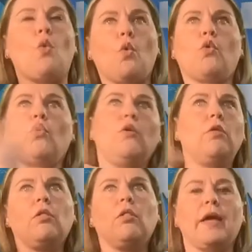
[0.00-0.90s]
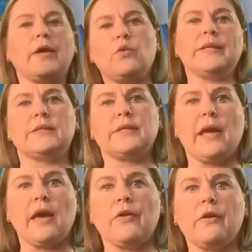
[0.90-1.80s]
oral quiz
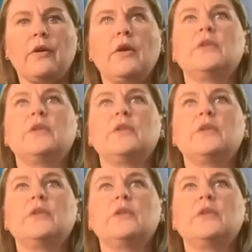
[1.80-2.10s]
together.